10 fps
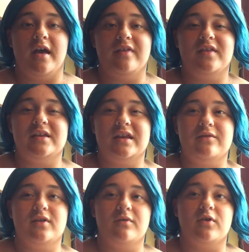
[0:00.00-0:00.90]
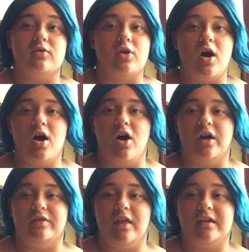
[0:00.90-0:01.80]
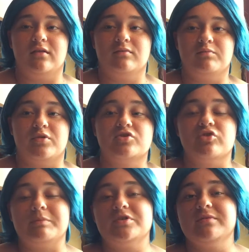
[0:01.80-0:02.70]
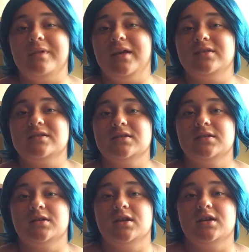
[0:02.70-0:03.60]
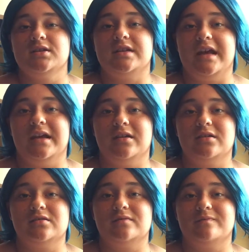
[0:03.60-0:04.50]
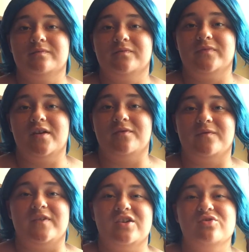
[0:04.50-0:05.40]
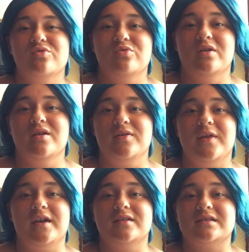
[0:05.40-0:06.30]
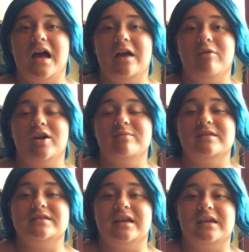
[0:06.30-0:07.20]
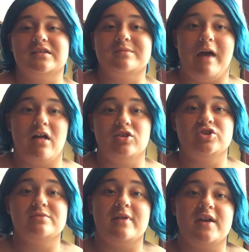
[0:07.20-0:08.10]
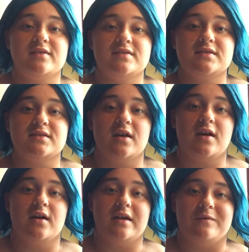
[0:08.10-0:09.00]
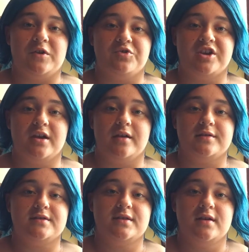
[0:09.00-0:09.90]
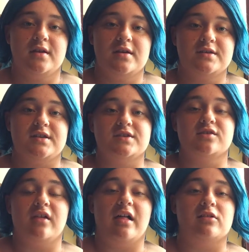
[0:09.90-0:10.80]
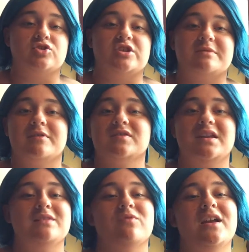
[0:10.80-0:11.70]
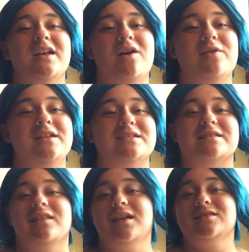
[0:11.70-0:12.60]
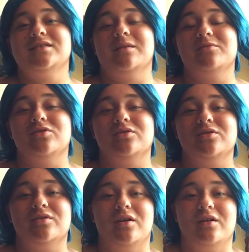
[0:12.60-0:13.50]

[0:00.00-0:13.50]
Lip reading: And then even if you're not on prescription meds, take a few things. I recommend taking some allergy meds if you get seasonal allergies, because right now it is late summer,